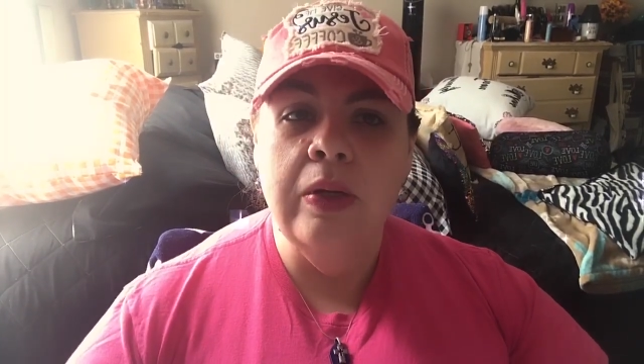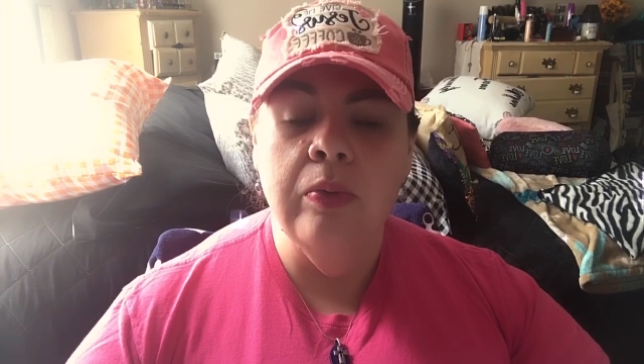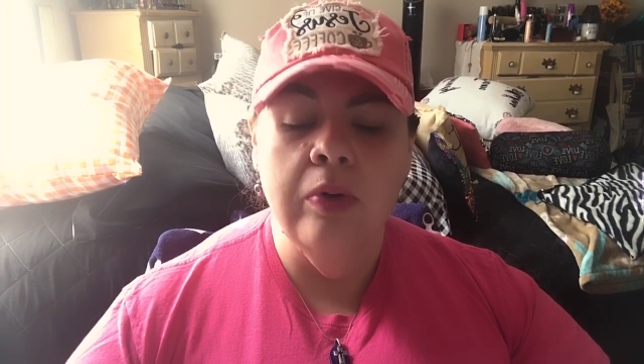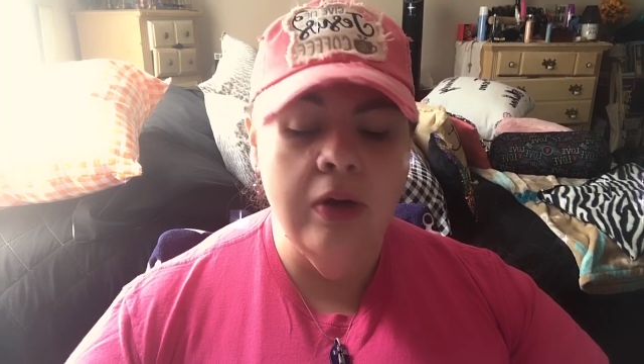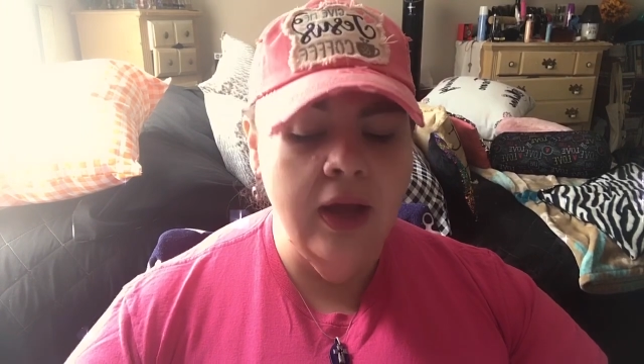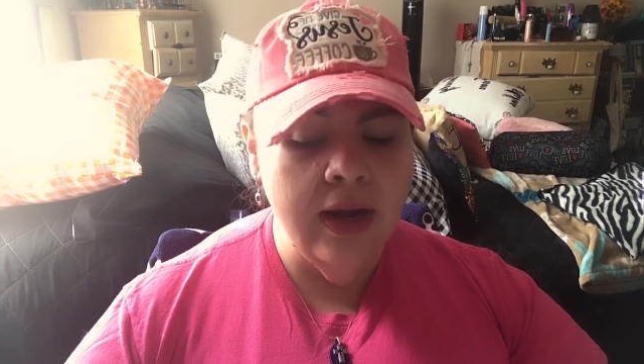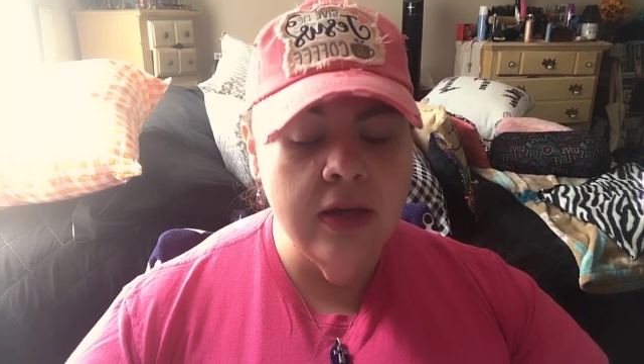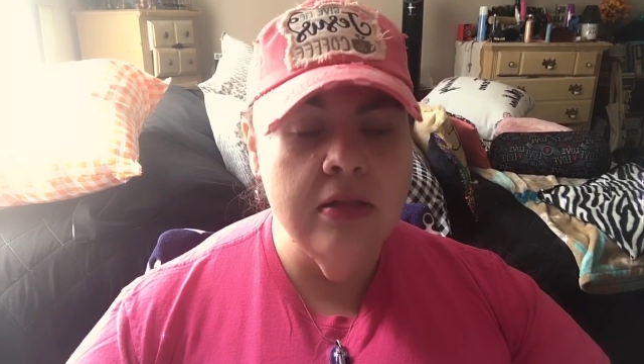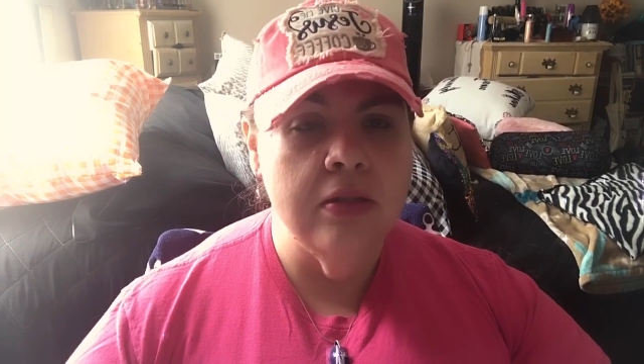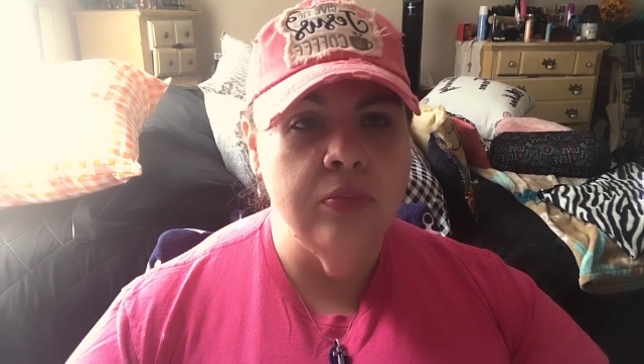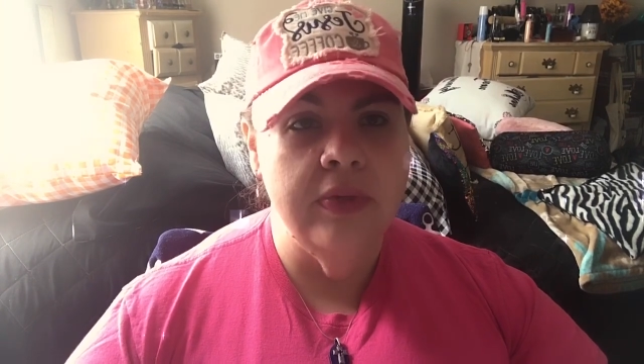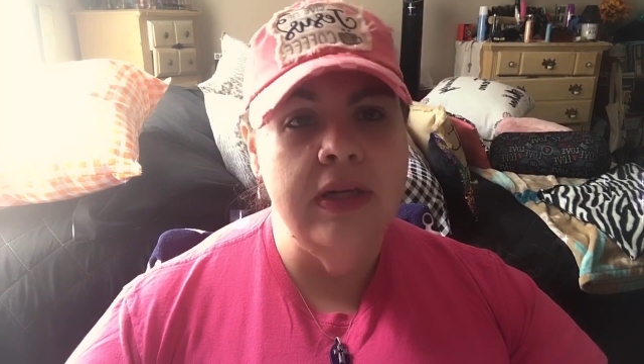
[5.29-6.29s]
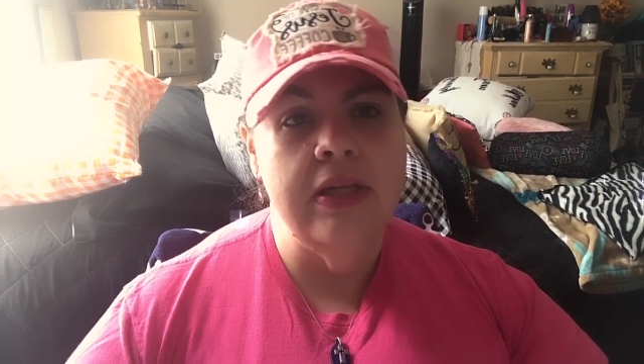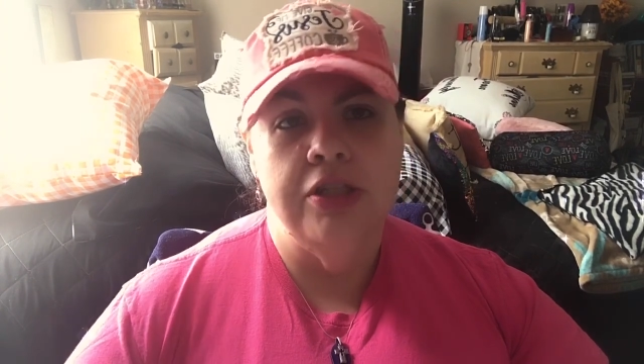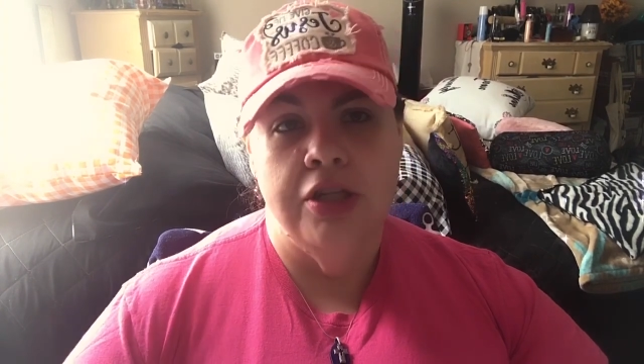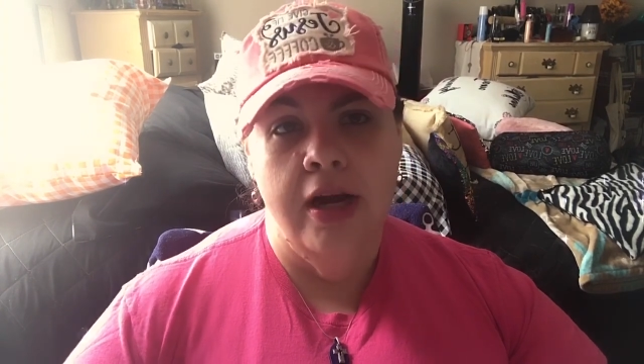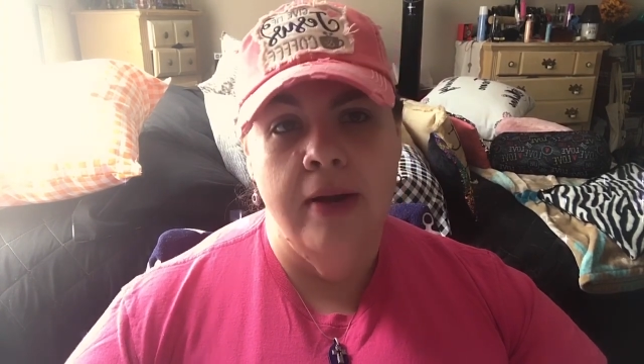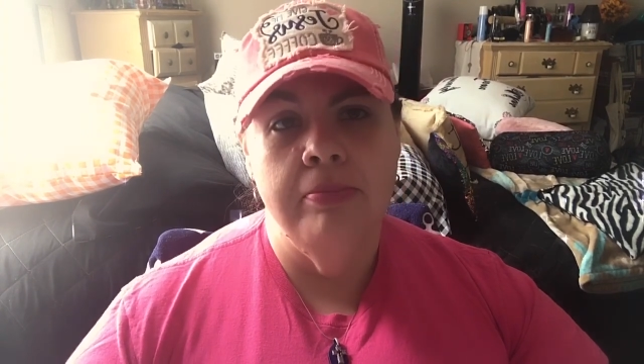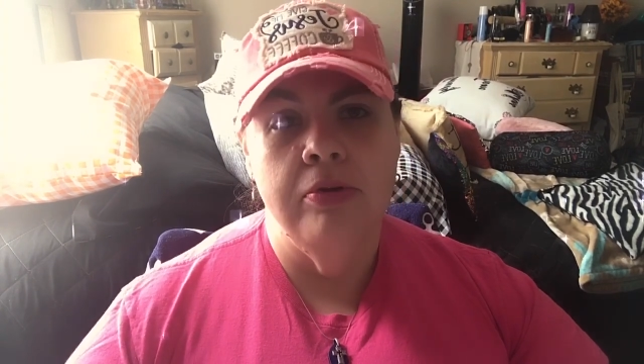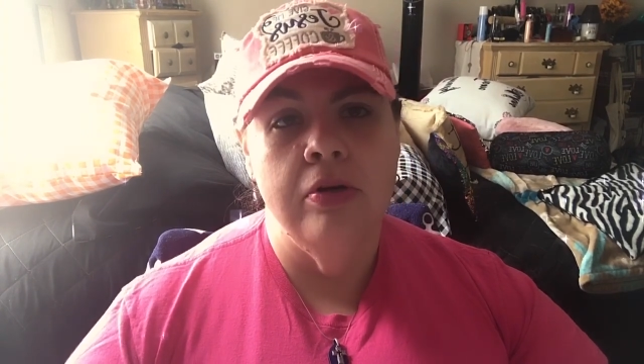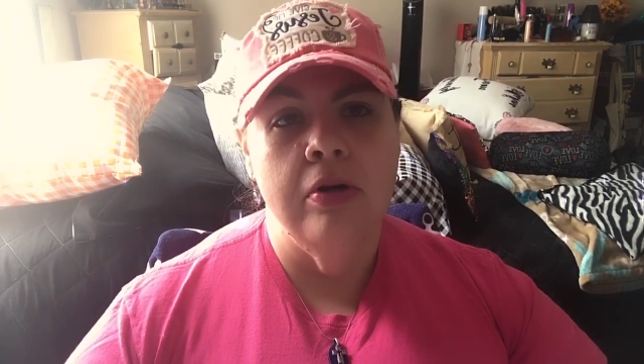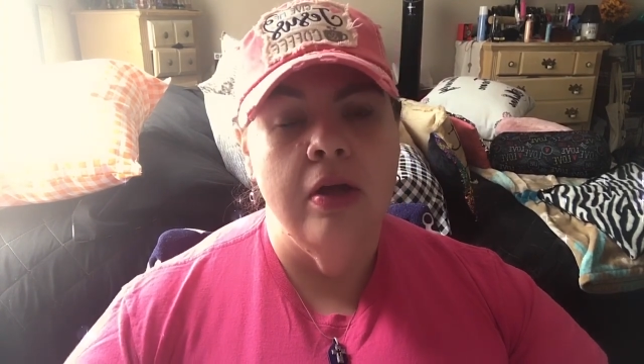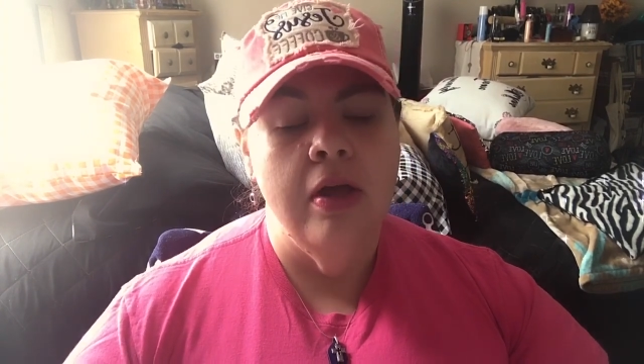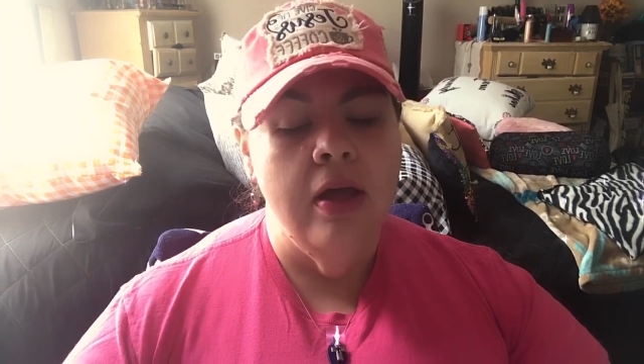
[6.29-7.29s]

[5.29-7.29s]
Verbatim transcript: We're going to actually read a chapter